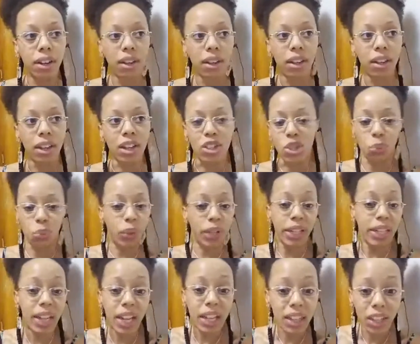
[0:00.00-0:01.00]
it's
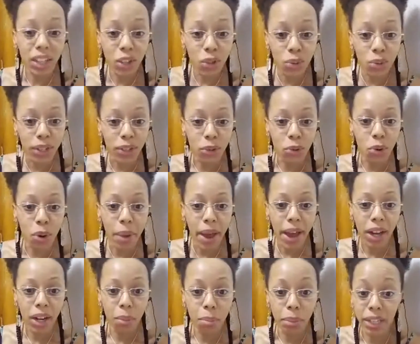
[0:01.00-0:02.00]
really nothing you can do
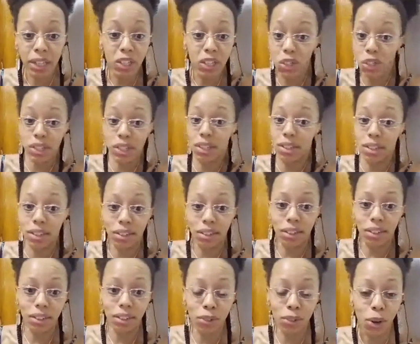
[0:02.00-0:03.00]
about it because
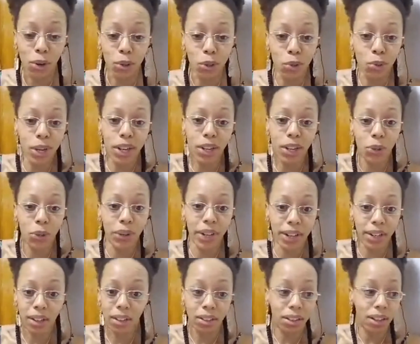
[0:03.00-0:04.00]
you know you didn't
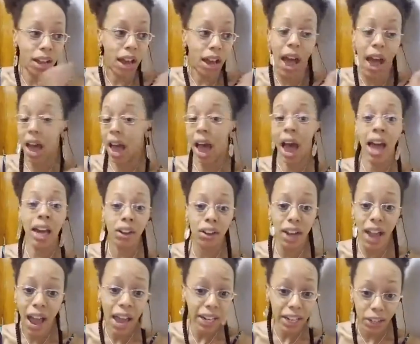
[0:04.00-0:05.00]
create.
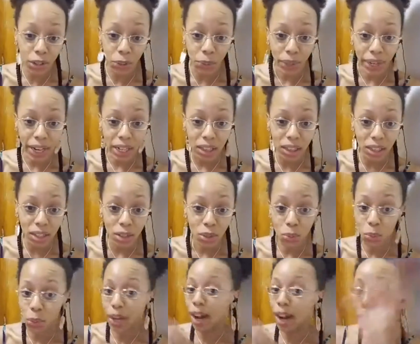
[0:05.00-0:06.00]
I didn't create this.
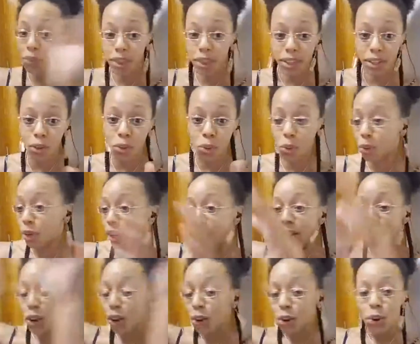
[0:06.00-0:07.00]
Whatever,
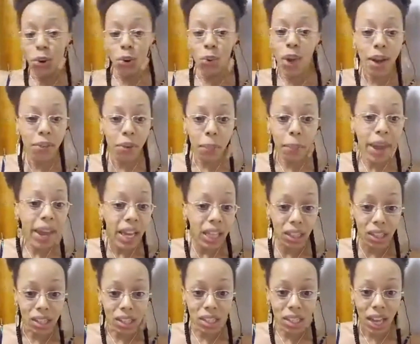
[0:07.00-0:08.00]
whoever made
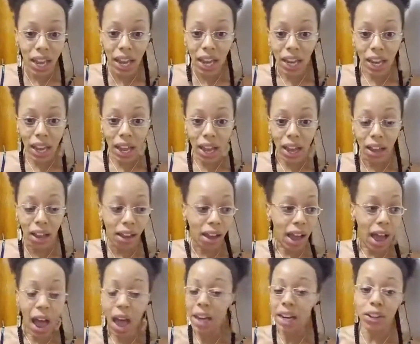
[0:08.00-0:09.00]
this, like
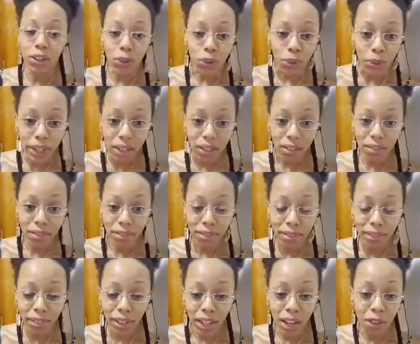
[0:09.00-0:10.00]
I didn't do it.
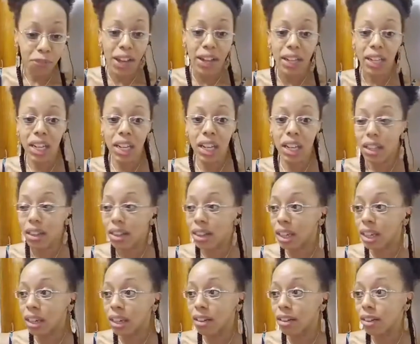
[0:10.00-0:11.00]
And if I did,
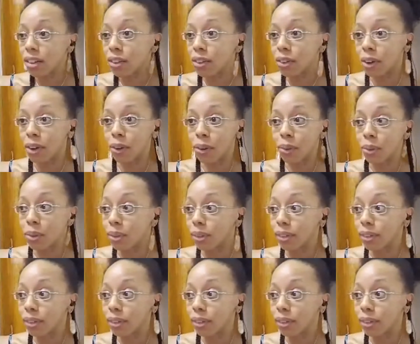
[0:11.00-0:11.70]
then you know